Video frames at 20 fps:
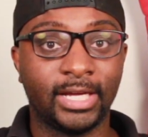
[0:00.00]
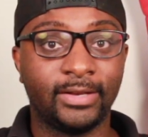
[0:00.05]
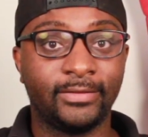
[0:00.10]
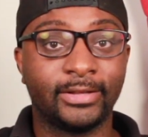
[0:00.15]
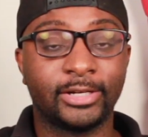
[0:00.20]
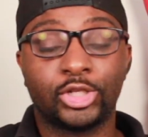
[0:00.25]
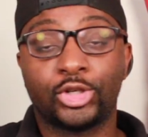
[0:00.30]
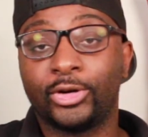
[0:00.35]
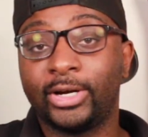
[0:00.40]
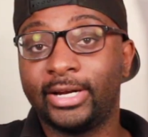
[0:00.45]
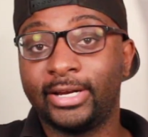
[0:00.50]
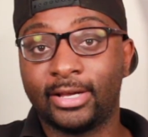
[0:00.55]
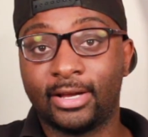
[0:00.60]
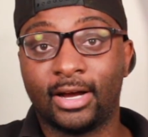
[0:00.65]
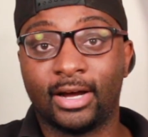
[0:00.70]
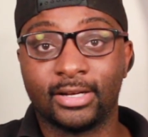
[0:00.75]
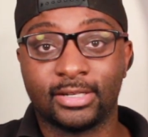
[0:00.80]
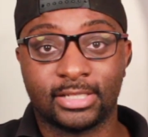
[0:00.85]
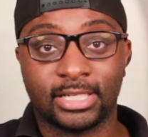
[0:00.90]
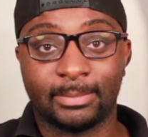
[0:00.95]
in the Trinity
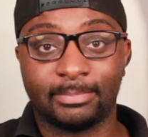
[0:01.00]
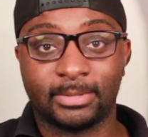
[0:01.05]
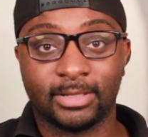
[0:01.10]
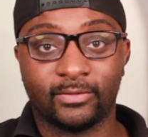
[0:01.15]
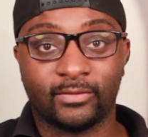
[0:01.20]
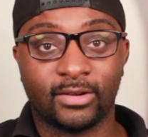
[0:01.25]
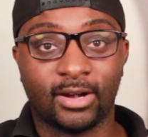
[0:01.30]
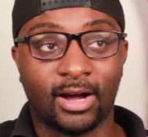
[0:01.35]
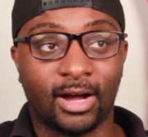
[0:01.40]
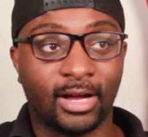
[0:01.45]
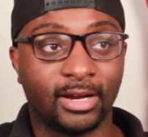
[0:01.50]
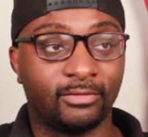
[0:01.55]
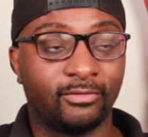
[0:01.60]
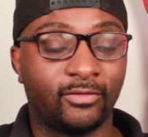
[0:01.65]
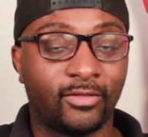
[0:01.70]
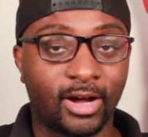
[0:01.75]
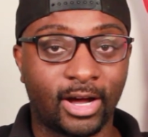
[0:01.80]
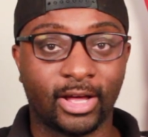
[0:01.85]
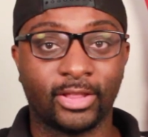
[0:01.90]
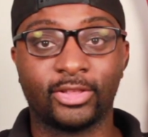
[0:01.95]
concept of God,
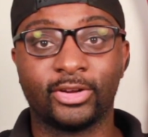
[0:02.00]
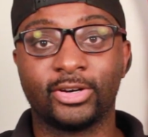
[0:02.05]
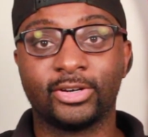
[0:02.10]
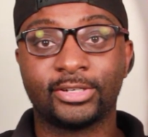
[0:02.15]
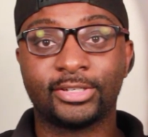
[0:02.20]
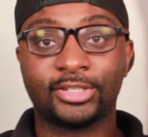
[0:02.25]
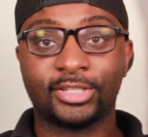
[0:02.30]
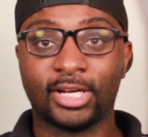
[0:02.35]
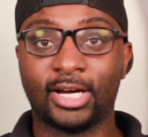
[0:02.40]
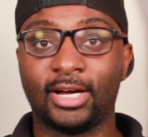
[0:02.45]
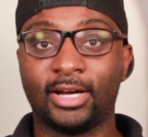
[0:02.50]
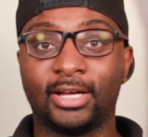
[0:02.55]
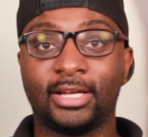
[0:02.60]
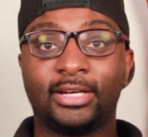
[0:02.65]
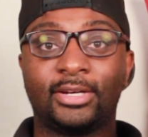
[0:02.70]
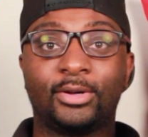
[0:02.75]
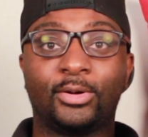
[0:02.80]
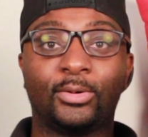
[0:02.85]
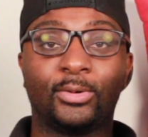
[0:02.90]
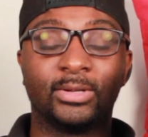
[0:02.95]
Father,
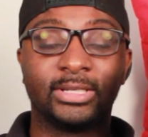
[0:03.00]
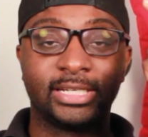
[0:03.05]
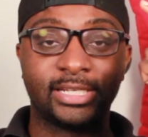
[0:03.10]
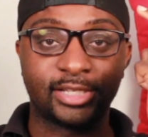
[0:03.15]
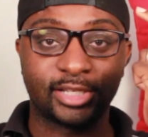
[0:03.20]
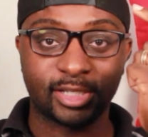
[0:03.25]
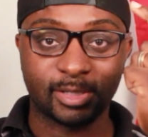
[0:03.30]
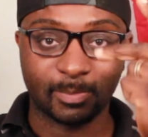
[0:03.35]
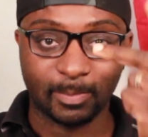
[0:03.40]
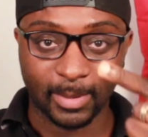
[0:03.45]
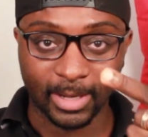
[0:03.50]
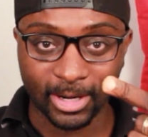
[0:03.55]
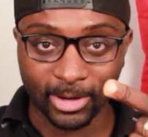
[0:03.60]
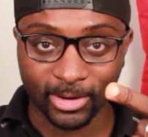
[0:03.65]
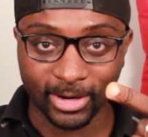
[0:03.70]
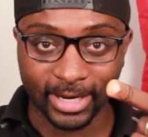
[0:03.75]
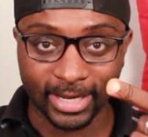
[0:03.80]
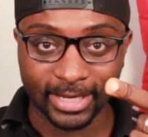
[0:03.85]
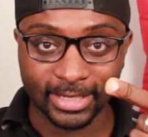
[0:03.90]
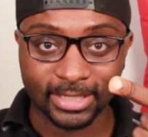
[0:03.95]
Son, Holy
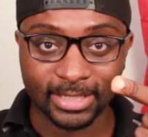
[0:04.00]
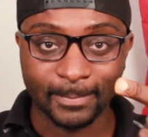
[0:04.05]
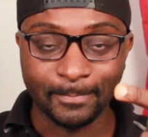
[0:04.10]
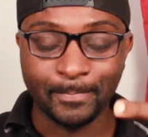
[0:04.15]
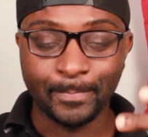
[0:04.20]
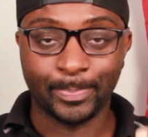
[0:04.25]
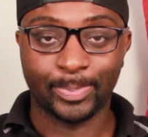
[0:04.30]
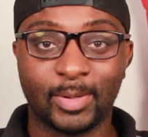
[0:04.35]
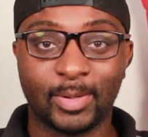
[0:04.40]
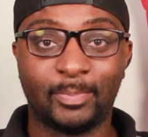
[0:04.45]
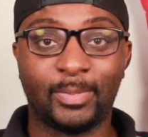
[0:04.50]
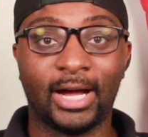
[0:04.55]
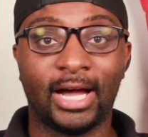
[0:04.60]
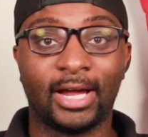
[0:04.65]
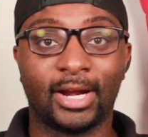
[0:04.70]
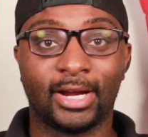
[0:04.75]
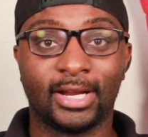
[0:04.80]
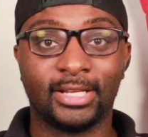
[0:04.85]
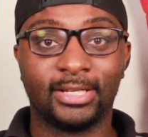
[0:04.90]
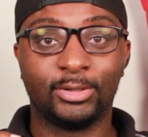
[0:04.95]
Spirit.
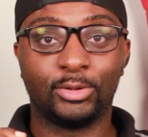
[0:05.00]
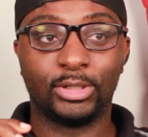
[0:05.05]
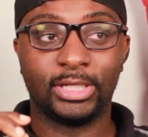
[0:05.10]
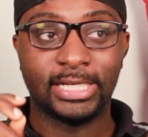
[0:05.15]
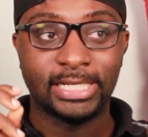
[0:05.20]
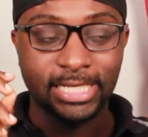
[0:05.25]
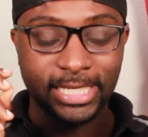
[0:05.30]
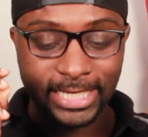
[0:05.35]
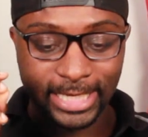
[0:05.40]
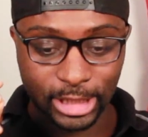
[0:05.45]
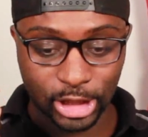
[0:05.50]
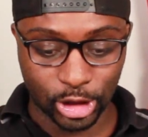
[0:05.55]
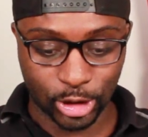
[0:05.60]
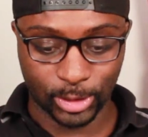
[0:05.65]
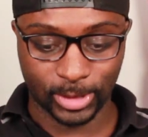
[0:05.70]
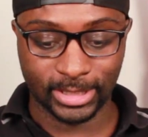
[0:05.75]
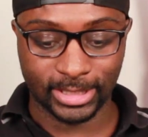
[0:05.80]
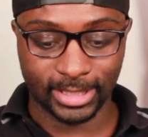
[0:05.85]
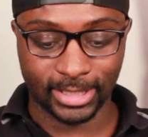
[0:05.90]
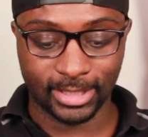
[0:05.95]
But
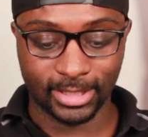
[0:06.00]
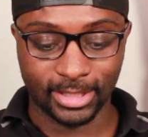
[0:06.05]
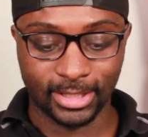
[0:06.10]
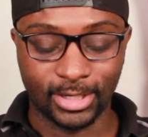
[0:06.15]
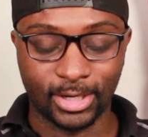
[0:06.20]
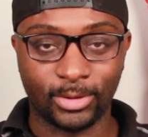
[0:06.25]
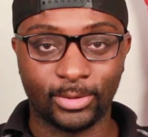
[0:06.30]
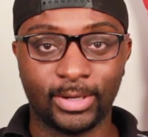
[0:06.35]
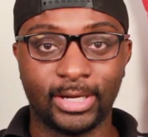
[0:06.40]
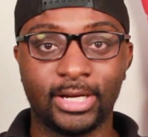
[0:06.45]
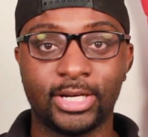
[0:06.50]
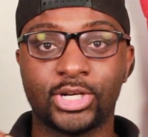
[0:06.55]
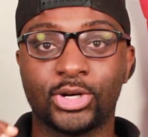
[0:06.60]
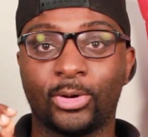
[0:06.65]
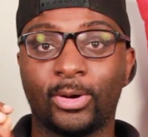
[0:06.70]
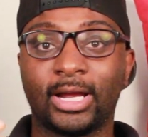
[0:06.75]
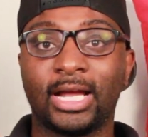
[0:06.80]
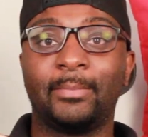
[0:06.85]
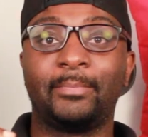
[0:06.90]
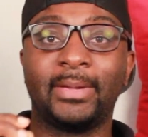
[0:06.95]
literally, you know,
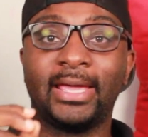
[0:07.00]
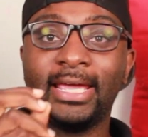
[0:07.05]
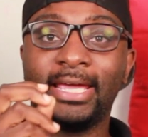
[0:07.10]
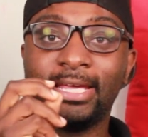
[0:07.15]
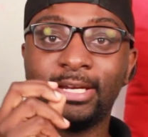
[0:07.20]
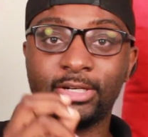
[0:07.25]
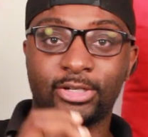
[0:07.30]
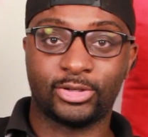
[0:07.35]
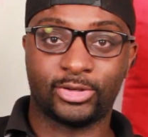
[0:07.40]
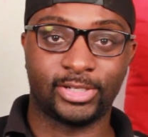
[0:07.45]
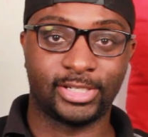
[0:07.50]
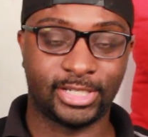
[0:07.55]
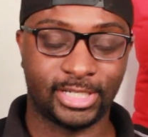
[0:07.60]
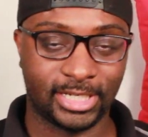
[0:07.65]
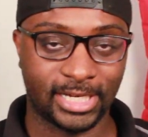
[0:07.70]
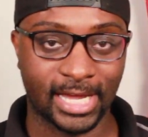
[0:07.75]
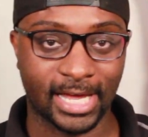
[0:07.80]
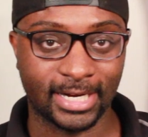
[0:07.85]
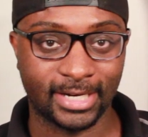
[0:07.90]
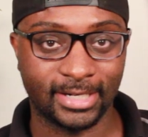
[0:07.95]
growing up in
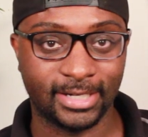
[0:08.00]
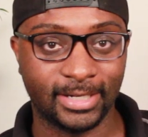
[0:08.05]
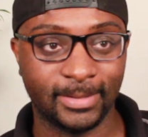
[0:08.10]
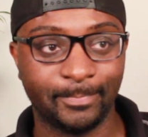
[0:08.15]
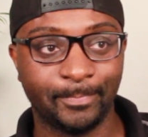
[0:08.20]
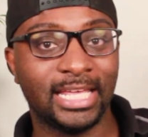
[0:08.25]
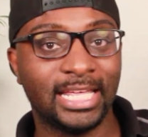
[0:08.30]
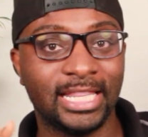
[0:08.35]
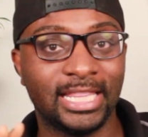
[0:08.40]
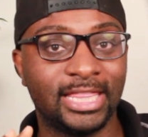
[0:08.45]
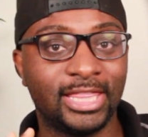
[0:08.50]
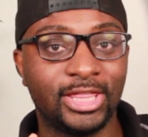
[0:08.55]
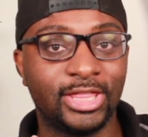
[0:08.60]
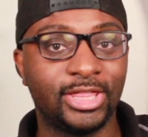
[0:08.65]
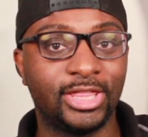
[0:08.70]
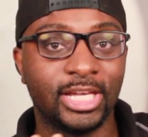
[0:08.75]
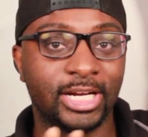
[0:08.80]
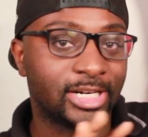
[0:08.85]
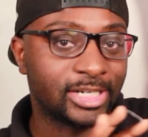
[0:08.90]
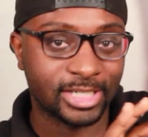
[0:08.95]
Christianity,
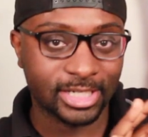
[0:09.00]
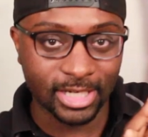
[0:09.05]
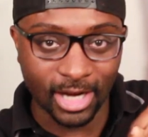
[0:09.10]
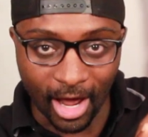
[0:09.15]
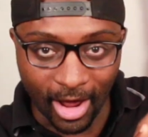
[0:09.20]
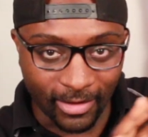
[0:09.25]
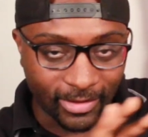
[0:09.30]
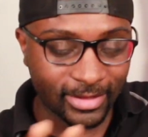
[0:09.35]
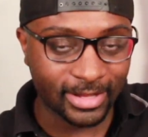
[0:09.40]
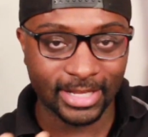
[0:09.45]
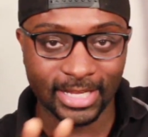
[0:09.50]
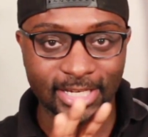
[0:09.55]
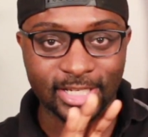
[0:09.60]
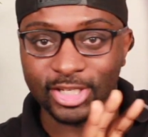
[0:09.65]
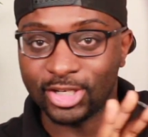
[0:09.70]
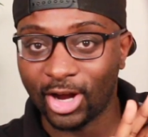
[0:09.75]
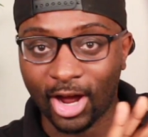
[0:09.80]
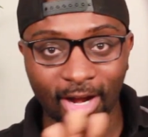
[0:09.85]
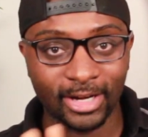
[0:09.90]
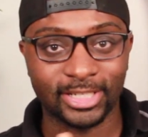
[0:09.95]

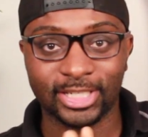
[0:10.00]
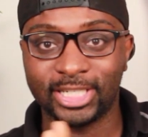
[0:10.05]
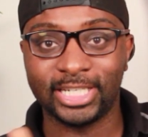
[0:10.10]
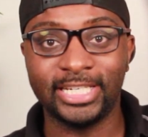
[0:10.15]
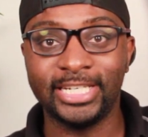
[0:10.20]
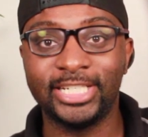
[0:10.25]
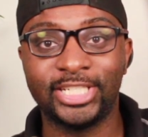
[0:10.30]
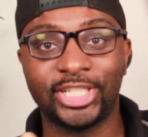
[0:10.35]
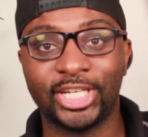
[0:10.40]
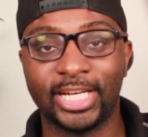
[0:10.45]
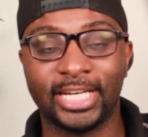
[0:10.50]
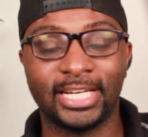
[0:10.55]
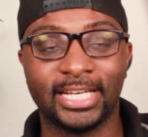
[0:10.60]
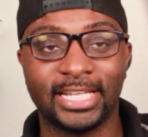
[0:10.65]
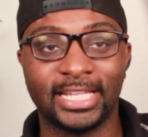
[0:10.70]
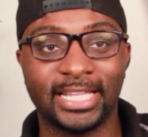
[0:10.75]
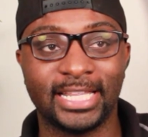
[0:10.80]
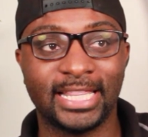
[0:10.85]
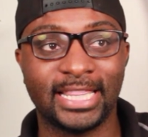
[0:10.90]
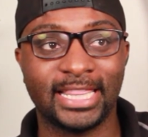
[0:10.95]
it's not
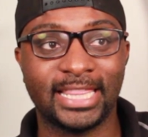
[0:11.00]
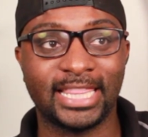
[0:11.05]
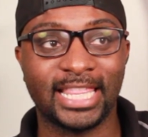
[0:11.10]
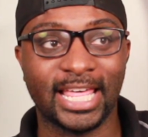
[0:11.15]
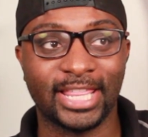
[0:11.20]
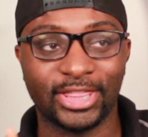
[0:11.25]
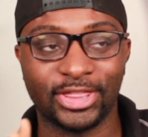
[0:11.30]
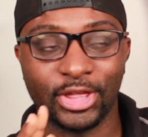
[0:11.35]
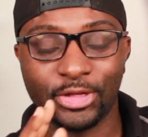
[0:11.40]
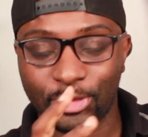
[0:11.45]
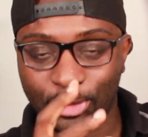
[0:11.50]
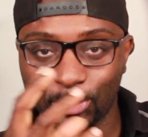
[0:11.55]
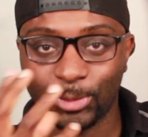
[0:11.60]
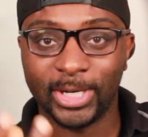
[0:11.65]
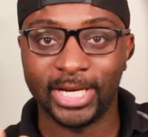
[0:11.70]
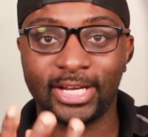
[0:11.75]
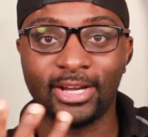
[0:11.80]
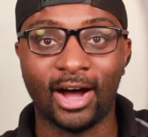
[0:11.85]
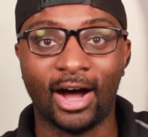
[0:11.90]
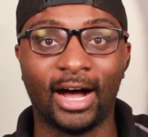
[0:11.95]
teaching that the
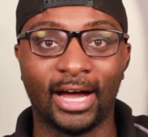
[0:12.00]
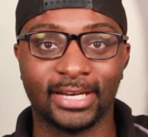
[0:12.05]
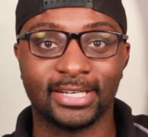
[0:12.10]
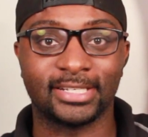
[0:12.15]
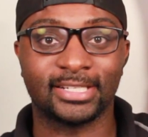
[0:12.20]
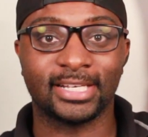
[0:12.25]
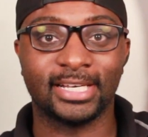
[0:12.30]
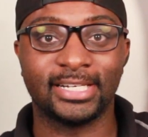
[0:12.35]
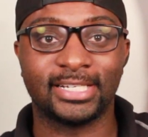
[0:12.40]
three gods.